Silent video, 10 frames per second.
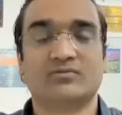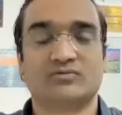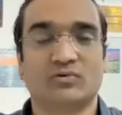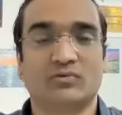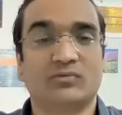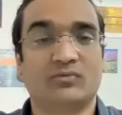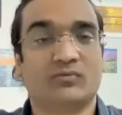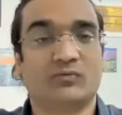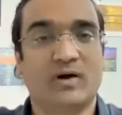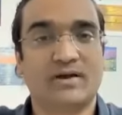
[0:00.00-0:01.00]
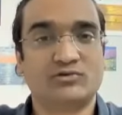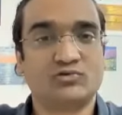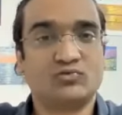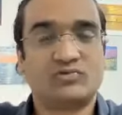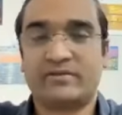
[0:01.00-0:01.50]
So 1,
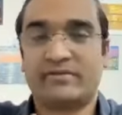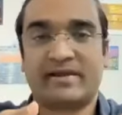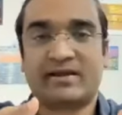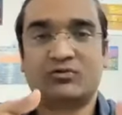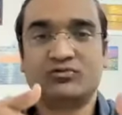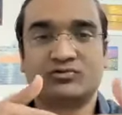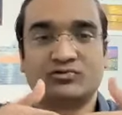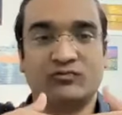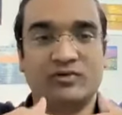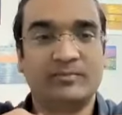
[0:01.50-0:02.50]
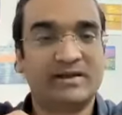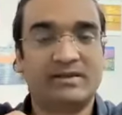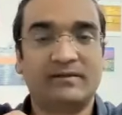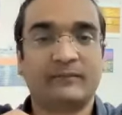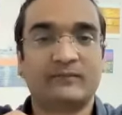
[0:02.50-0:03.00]
2, 3, when I count, you will breathe
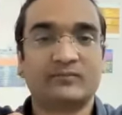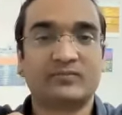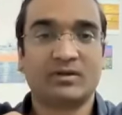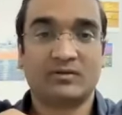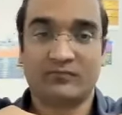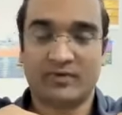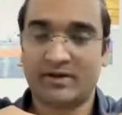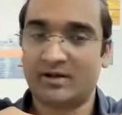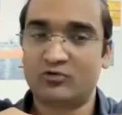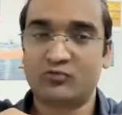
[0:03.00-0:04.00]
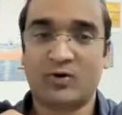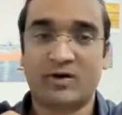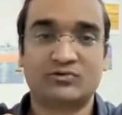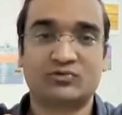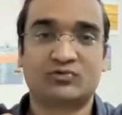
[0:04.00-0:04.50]
in. When I count
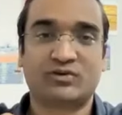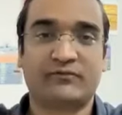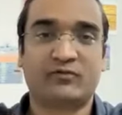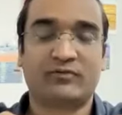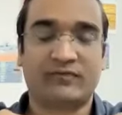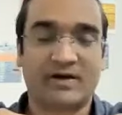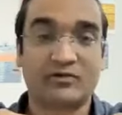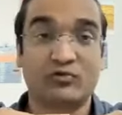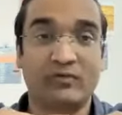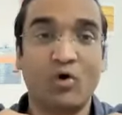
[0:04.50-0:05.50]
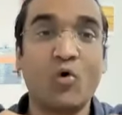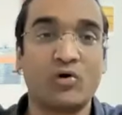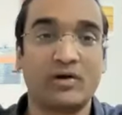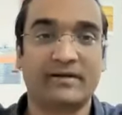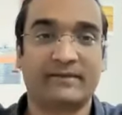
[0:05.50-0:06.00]
1, 2, 3, 4, 5, you will
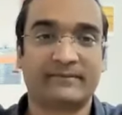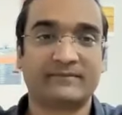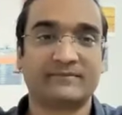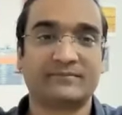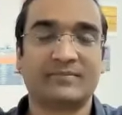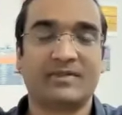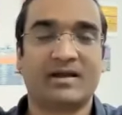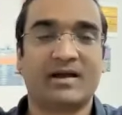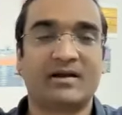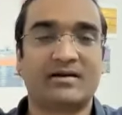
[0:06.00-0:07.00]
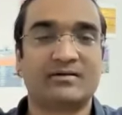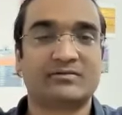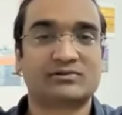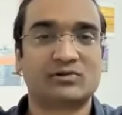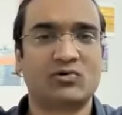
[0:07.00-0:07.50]
hold.
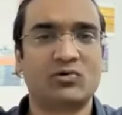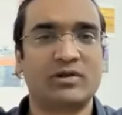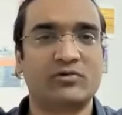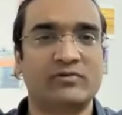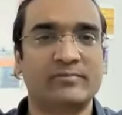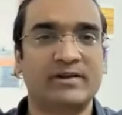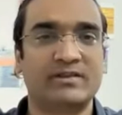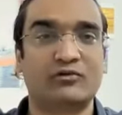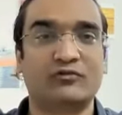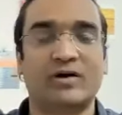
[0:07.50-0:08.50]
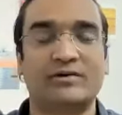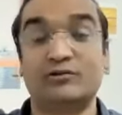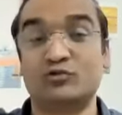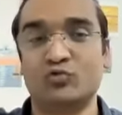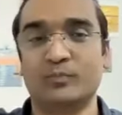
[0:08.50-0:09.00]
And slowly you will breathe out
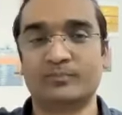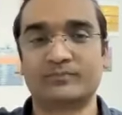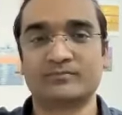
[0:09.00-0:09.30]
1, 2.